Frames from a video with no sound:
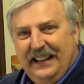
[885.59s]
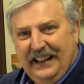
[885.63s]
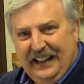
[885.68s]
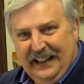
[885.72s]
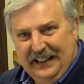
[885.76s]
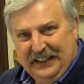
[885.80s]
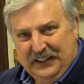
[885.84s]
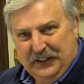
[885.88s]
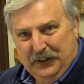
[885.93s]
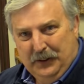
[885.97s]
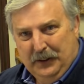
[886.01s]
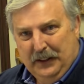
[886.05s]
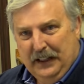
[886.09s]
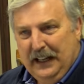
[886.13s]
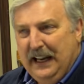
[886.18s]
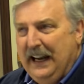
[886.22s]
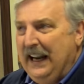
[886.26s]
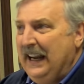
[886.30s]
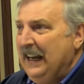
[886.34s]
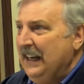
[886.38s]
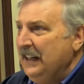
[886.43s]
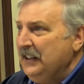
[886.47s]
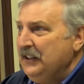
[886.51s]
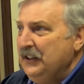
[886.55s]
and do it.
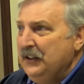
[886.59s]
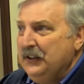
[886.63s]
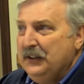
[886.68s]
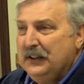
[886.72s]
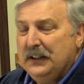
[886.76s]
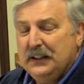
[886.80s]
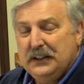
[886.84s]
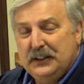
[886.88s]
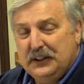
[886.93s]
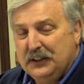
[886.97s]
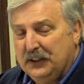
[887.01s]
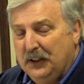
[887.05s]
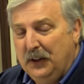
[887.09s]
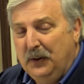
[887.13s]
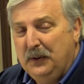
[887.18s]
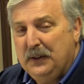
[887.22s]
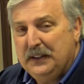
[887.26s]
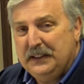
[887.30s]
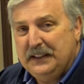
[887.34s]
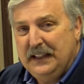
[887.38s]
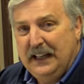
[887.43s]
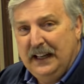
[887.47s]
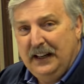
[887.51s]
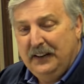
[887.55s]
And you can slow
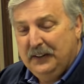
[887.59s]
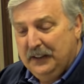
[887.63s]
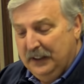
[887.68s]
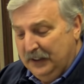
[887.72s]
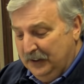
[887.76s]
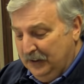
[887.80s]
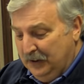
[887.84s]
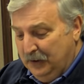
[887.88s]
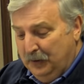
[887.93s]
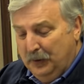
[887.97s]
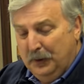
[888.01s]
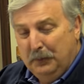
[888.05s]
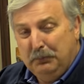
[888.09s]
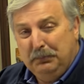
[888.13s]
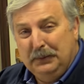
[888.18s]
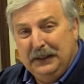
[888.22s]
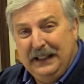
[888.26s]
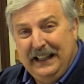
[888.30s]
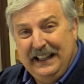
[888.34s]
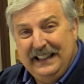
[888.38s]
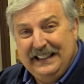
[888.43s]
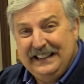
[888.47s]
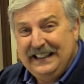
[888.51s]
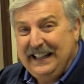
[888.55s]
it down and do a
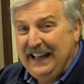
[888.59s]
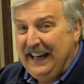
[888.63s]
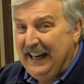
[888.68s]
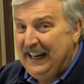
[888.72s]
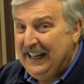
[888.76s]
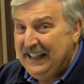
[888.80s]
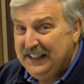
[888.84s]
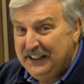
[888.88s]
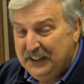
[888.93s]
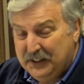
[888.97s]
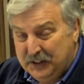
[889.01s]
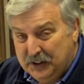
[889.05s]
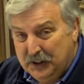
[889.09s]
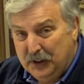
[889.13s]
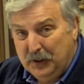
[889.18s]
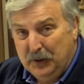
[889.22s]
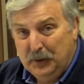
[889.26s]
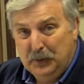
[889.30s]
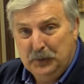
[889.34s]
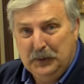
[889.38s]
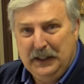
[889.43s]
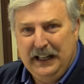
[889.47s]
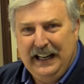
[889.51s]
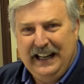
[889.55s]
blend and a
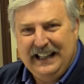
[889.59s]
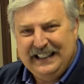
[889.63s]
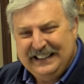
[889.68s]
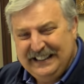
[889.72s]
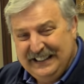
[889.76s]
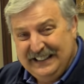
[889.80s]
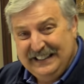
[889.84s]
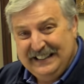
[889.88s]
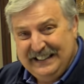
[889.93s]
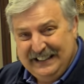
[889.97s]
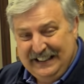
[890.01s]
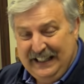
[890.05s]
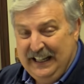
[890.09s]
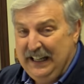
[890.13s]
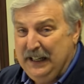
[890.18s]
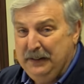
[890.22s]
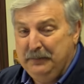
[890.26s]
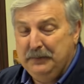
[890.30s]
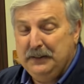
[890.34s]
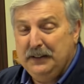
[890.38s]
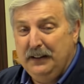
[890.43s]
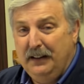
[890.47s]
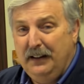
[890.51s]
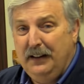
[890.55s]
tone at the
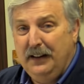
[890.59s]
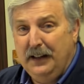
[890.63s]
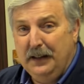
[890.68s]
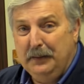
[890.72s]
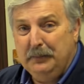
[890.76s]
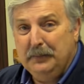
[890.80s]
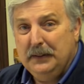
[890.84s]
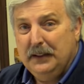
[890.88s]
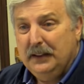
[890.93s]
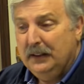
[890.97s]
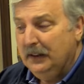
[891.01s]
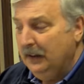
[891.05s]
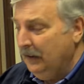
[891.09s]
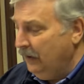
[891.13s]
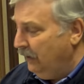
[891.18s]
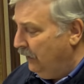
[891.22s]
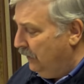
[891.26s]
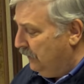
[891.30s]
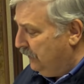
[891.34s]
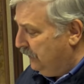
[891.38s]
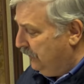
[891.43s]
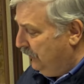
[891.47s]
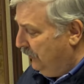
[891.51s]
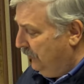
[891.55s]
same time.
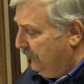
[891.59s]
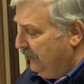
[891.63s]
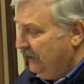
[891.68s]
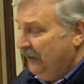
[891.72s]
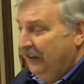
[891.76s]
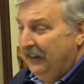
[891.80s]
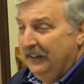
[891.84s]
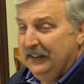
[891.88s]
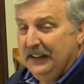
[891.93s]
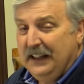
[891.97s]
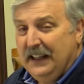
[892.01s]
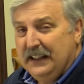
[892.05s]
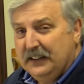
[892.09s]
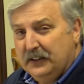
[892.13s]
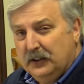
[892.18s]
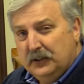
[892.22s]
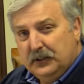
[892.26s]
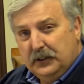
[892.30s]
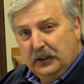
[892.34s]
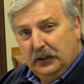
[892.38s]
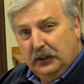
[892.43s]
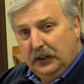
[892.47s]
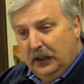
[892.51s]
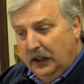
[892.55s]
I'll show you all that.
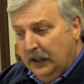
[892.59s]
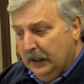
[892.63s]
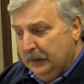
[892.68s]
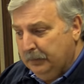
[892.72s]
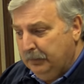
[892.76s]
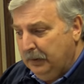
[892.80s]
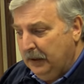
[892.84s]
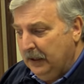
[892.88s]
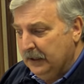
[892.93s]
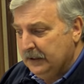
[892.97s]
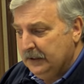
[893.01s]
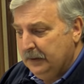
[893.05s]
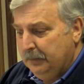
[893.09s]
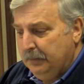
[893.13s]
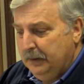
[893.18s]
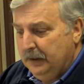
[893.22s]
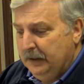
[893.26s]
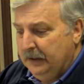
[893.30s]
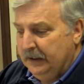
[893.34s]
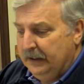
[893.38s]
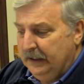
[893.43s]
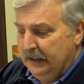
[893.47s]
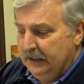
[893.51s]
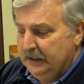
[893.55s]
There's a lot of
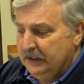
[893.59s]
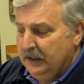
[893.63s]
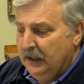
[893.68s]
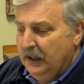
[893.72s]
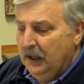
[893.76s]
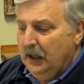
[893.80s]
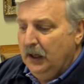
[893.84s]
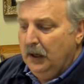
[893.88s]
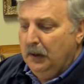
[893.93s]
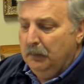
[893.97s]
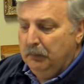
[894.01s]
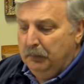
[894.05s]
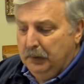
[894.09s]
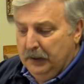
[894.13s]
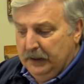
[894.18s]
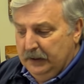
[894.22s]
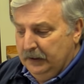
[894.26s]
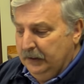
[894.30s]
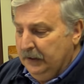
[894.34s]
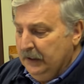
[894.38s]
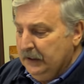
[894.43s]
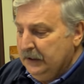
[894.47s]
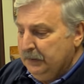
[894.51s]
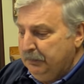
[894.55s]
possibilities.
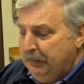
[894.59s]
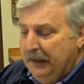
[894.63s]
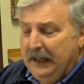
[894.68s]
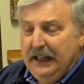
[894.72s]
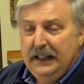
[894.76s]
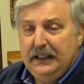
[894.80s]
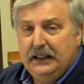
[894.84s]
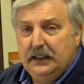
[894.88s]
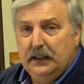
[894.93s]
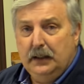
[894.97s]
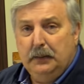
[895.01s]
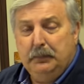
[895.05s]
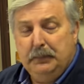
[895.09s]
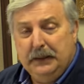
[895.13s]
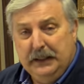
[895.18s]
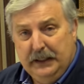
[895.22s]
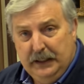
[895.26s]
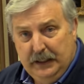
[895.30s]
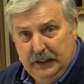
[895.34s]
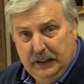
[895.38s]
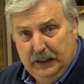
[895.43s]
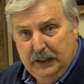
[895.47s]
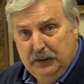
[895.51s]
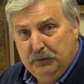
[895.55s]
But let's paint a
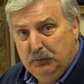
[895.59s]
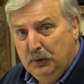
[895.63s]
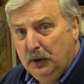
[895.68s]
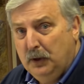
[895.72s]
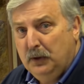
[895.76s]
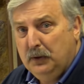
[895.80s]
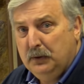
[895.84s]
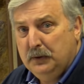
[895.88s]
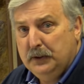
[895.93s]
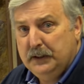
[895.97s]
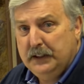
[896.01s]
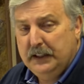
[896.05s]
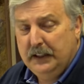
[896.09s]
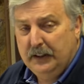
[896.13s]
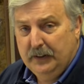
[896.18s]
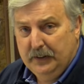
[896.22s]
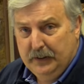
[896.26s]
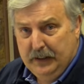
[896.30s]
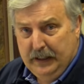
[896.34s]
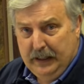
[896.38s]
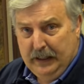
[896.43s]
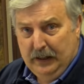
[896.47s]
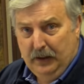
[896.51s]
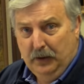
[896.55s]
beginning rose here
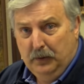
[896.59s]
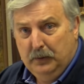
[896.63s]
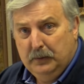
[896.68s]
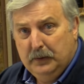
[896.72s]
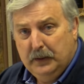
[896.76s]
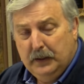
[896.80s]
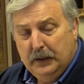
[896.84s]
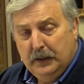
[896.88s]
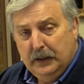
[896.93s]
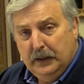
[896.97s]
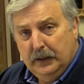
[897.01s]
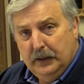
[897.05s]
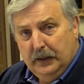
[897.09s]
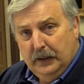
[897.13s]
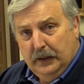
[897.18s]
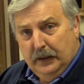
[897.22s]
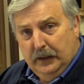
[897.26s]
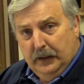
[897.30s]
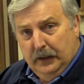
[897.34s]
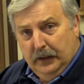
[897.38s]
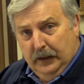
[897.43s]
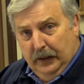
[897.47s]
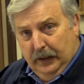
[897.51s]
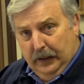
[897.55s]
now.
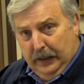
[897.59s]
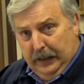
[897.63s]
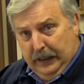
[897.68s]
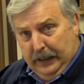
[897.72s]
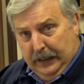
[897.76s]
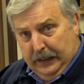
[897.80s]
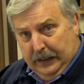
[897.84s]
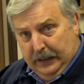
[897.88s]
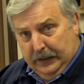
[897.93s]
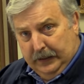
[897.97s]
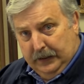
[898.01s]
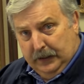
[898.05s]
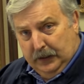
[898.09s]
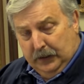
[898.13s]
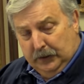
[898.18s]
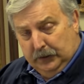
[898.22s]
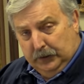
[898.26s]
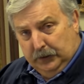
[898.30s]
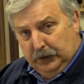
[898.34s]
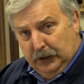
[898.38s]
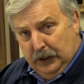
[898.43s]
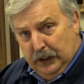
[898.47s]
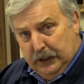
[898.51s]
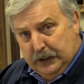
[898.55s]
And
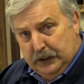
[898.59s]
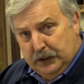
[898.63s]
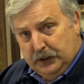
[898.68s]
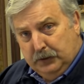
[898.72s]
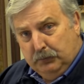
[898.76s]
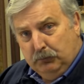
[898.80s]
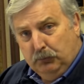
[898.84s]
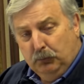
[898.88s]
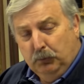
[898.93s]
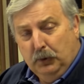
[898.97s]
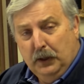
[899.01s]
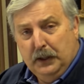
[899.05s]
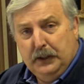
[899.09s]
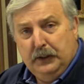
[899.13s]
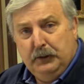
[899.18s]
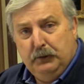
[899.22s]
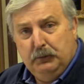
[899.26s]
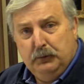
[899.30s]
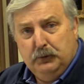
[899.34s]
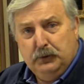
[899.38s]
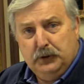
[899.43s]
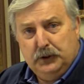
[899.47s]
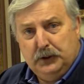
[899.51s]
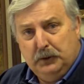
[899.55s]
let's run
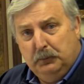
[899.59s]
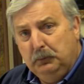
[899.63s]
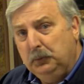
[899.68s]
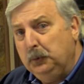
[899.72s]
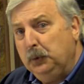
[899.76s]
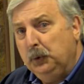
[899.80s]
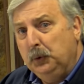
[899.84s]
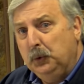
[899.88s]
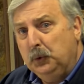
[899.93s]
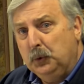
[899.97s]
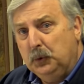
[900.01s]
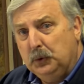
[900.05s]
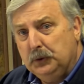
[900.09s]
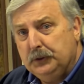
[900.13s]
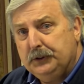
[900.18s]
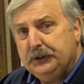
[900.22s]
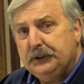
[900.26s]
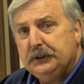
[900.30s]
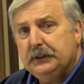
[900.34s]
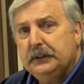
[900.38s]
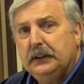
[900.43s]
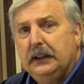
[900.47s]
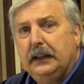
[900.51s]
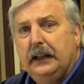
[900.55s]
through some
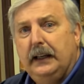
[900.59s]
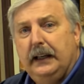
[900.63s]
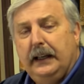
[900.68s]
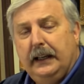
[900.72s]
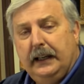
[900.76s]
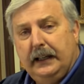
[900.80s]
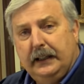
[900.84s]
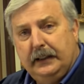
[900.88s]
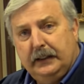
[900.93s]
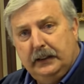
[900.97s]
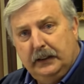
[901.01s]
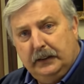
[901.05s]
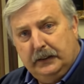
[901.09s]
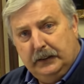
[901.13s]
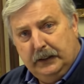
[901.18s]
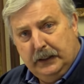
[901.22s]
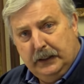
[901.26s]
rules and